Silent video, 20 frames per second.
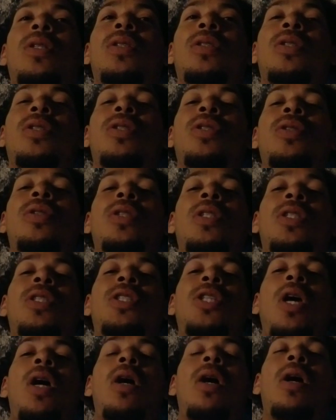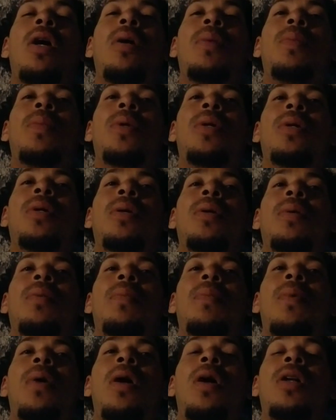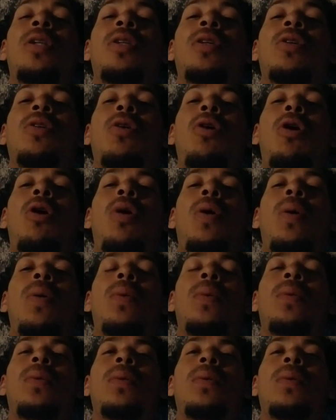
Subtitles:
to do the job on your own.